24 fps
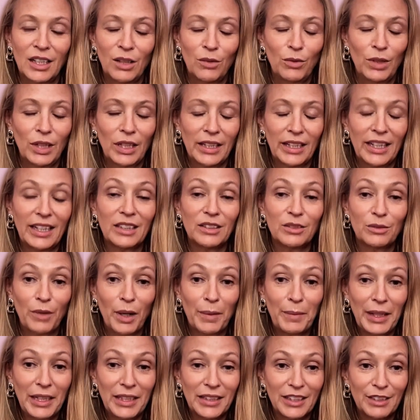Well, that and
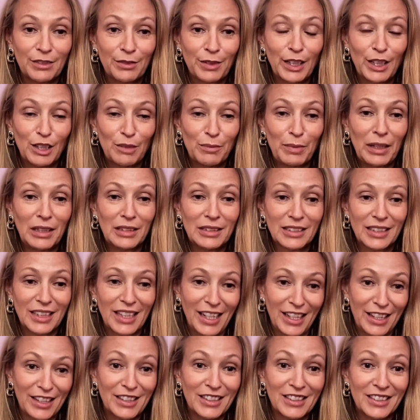women, if we all bond
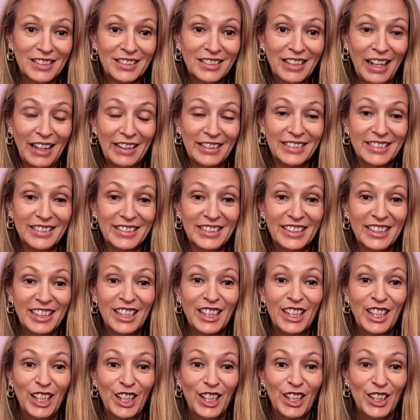together and,
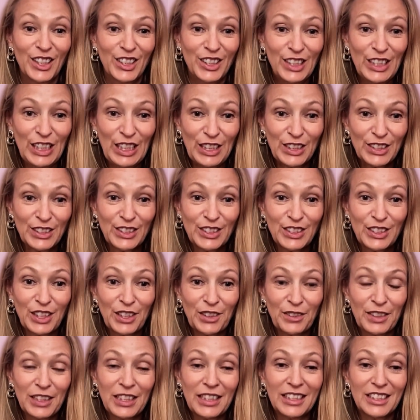
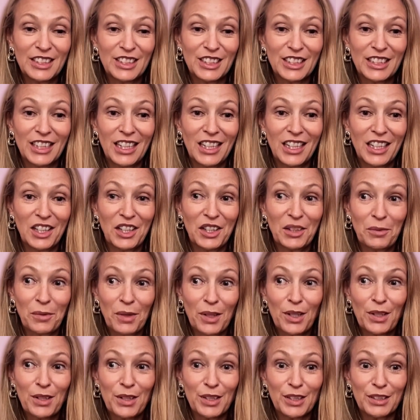start really understanding our
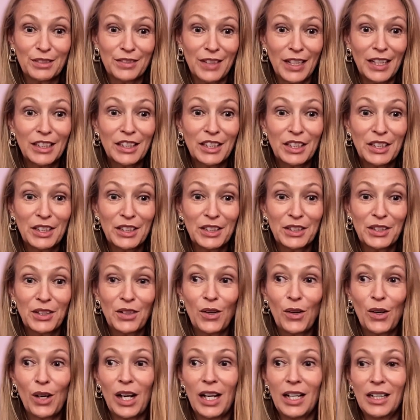worth, our
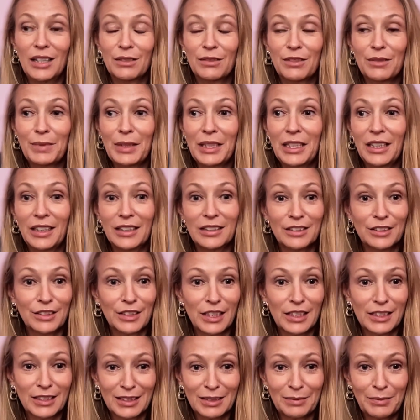value, how we've been
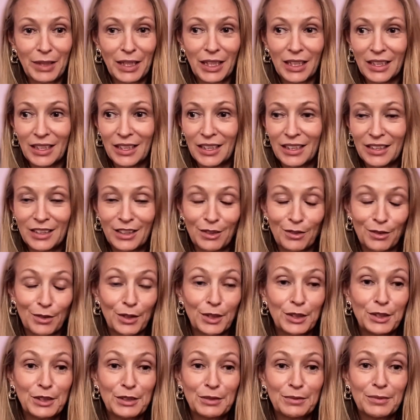underestimated,
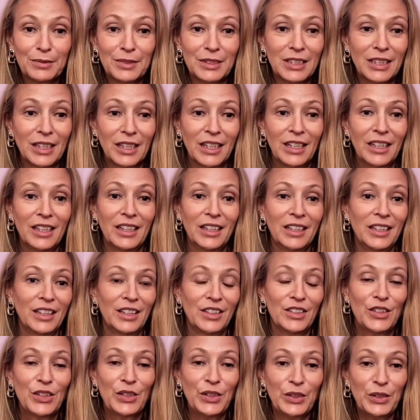groomed
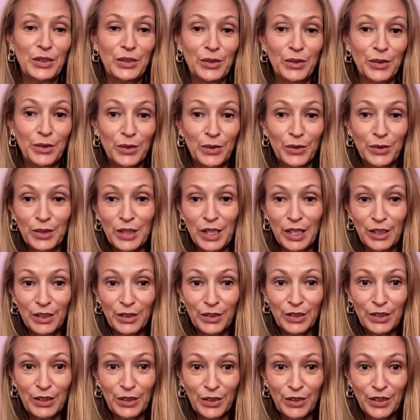to,
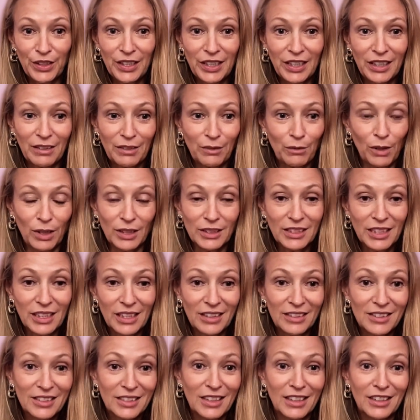think
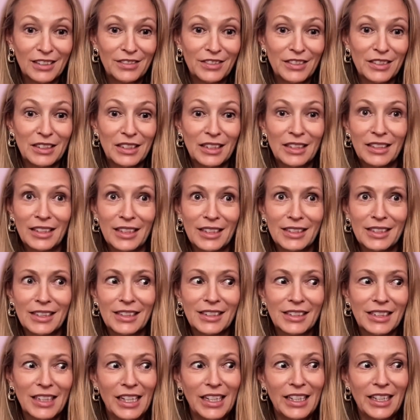wanting stuff unless
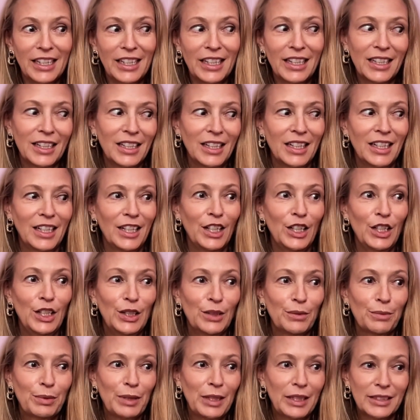it's like,
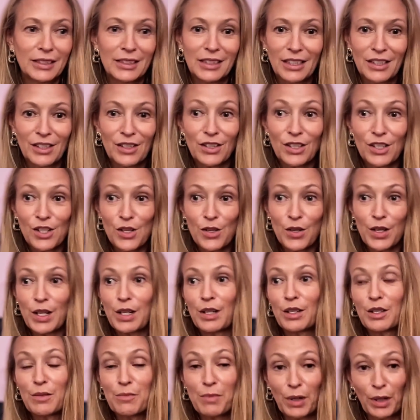plastic surgery
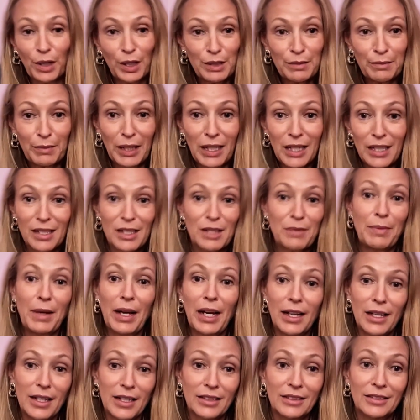or a Birkin bag is
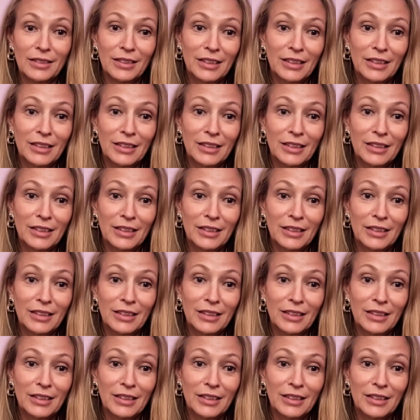bad,